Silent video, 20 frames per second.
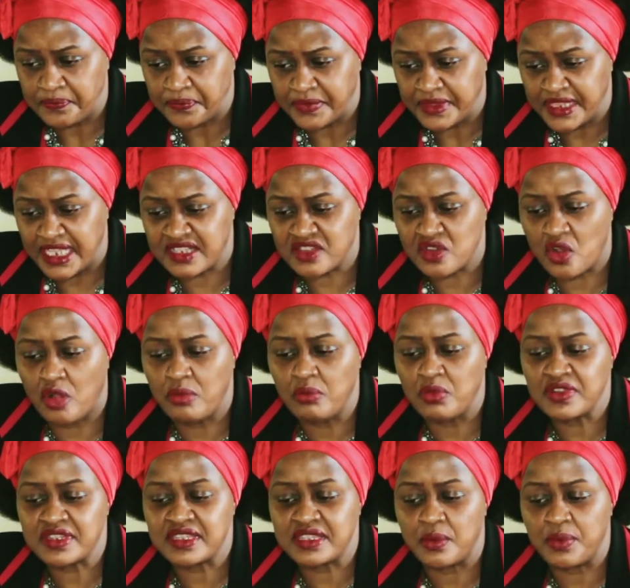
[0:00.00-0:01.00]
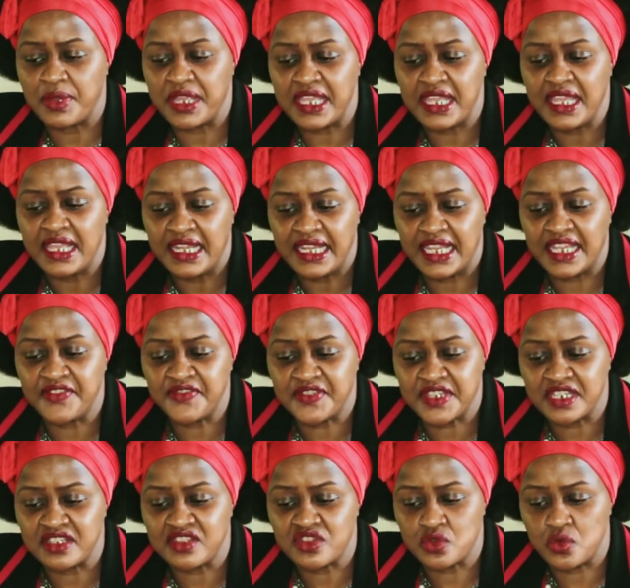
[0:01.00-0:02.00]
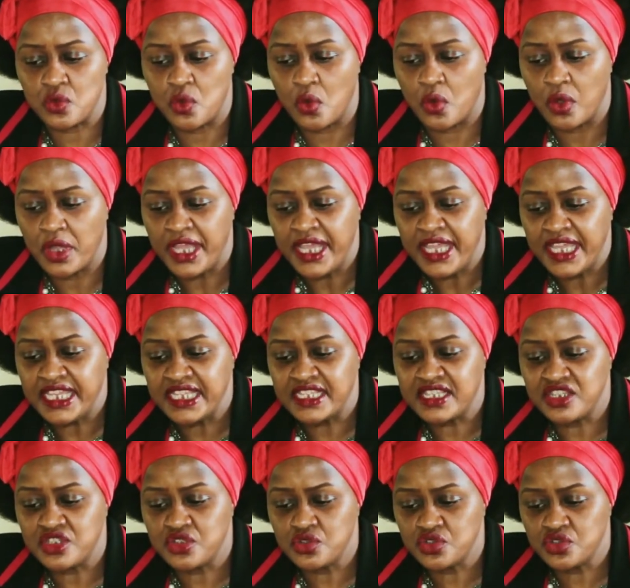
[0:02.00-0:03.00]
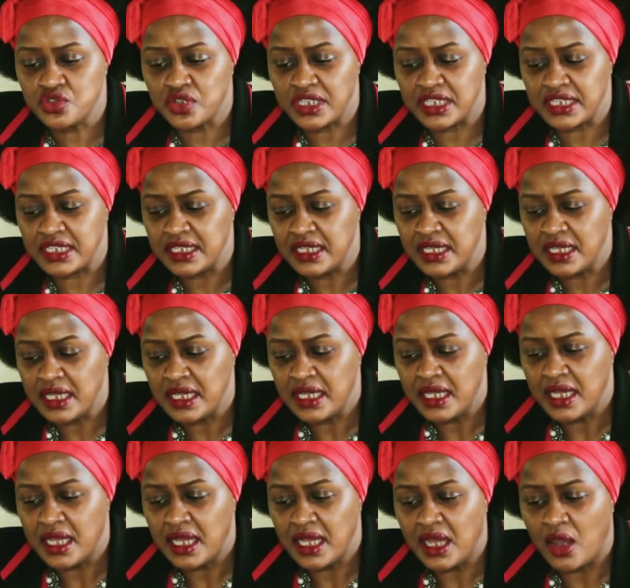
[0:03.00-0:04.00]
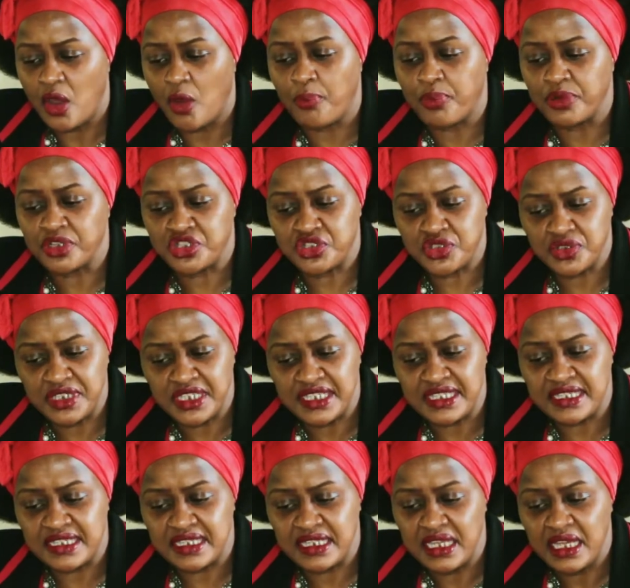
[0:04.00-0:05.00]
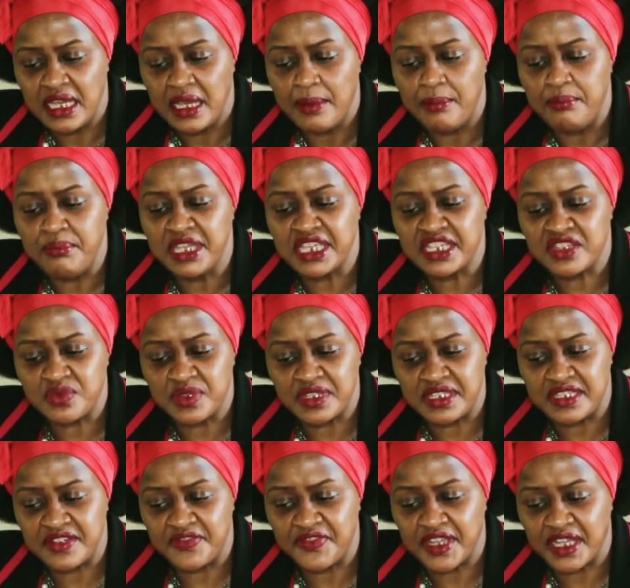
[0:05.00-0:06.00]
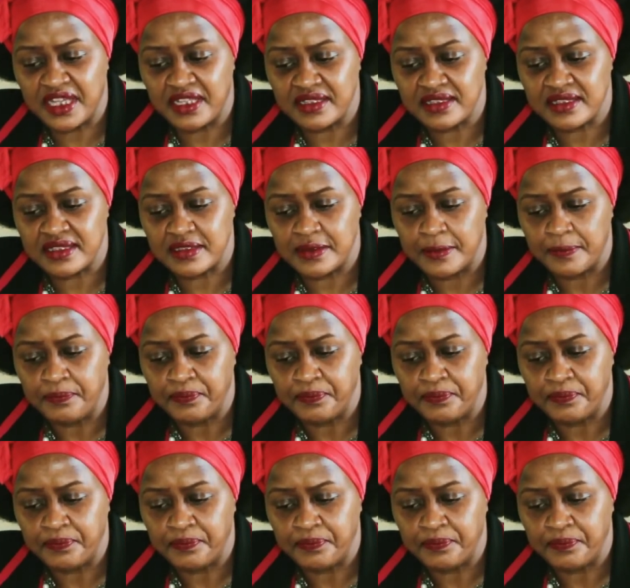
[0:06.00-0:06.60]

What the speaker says: That's almost the way life tends to go. It's usually opportunity mixed with difficulty.